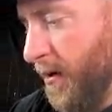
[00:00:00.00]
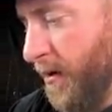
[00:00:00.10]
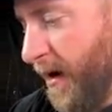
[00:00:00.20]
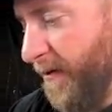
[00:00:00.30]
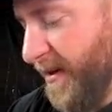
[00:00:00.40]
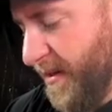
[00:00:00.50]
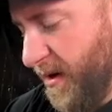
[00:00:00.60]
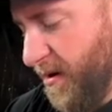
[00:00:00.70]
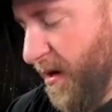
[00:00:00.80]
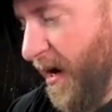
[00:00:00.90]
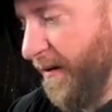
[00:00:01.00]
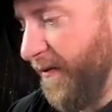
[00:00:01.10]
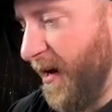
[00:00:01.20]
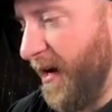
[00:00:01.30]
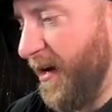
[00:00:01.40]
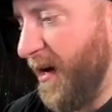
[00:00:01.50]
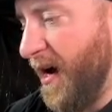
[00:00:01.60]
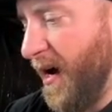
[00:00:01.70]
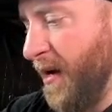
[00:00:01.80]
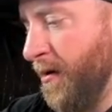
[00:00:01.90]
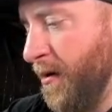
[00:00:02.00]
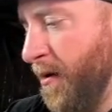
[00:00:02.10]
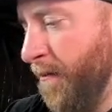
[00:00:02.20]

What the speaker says: Tyrese Hunter out of 99.